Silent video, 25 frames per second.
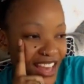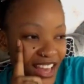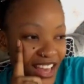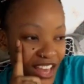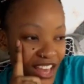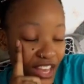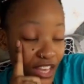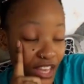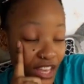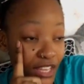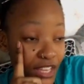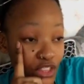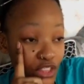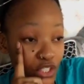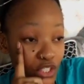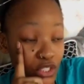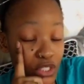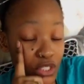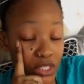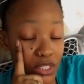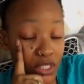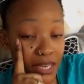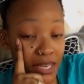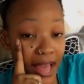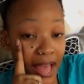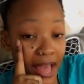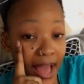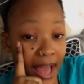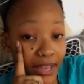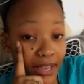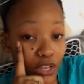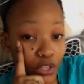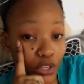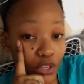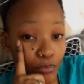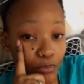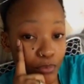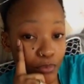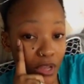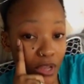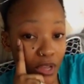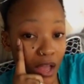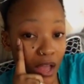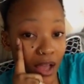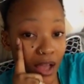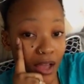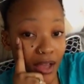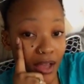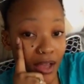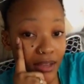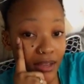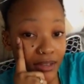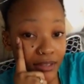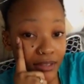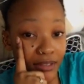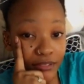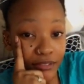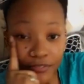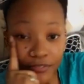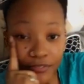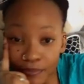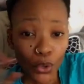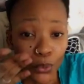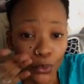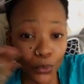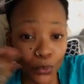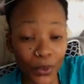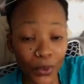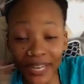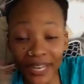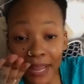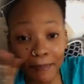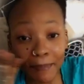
In the sky above. We let